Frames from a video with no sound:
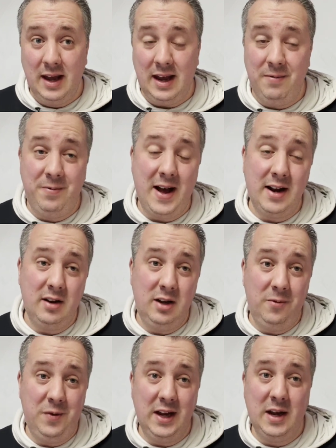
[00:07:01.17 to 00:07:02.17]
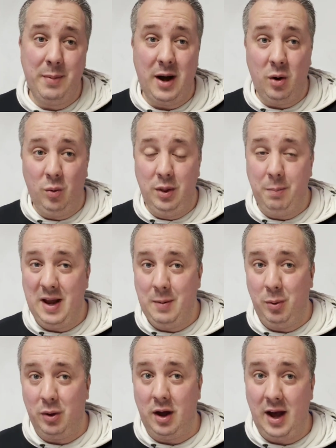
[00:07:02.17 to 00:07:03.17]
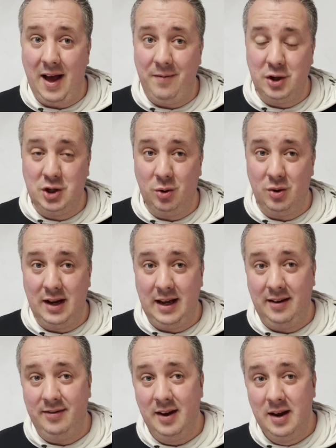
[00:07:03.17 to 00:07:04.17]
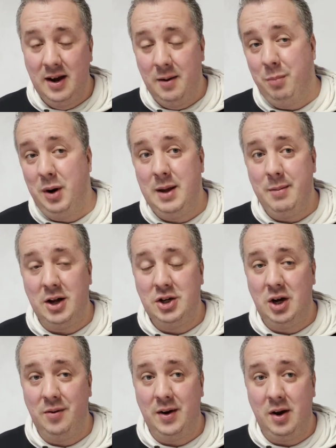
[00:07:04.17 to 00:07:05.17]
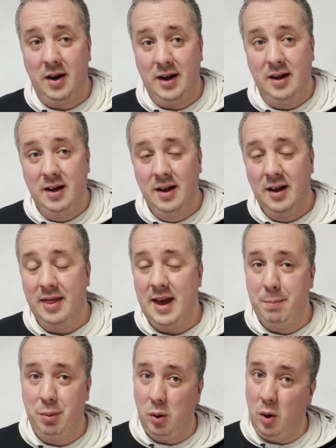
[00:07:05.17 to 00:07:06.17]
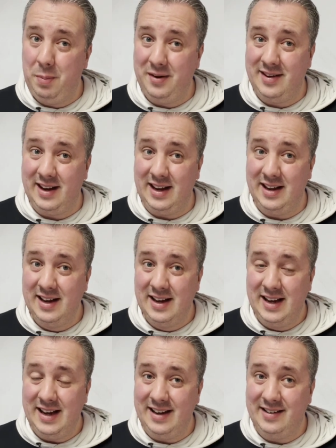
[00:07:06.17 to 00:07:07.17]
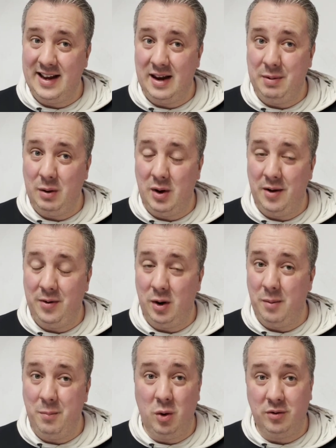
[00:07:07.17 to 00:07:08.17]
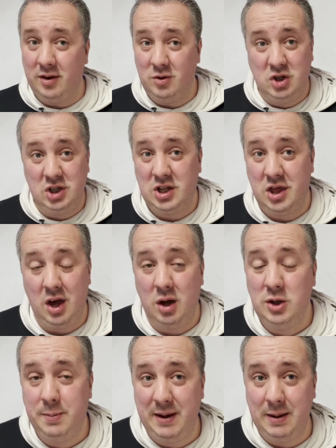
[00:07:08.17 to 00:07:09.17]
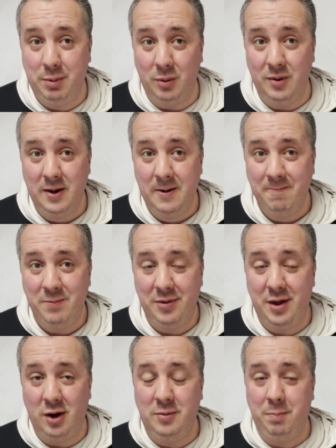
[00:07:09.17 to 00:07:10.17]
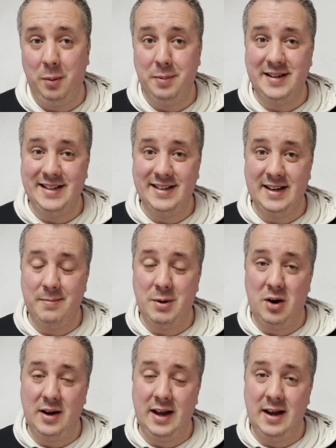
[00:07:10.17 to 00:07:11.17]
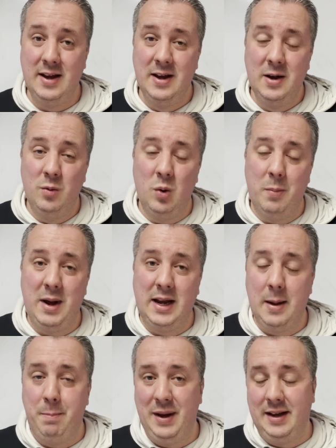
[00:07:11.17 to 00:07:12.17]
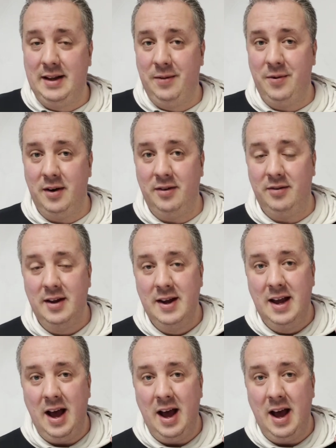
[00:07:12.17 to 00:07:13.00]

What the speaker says: In fact, you think about all the people that have a short lease, pretty much overnight, their property is going to be worth a lot more. So just those people, those properties in the market will make a big difference.